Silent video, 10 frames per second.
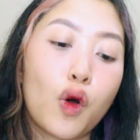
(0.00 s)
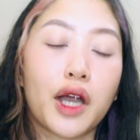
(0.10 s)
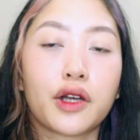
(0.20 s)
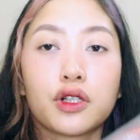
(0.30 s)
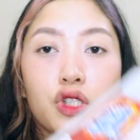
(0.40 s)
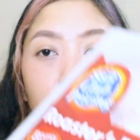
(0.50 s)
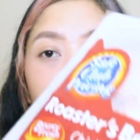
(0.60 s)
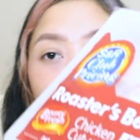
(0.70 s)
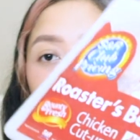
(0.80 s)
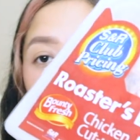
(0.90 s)
quarter
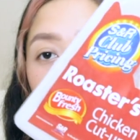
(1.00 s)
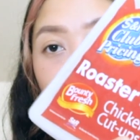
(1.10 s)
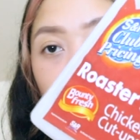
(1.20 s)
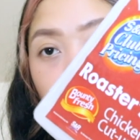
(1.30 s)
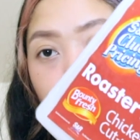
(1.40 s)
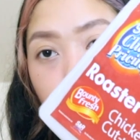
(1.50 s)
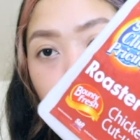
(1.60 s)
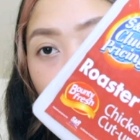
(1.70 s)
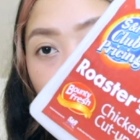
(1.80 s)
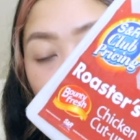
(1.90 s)
chicken,
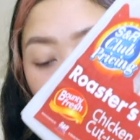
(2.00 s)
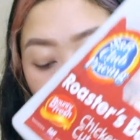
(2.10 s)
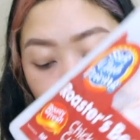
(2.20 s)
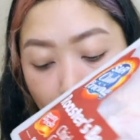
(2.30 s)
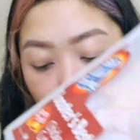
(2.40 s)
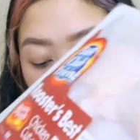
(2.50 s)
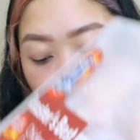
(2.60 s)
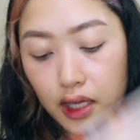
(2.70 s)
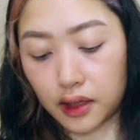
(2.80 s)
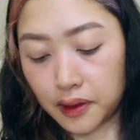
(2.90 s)
one pack of
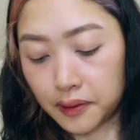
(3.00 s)
that.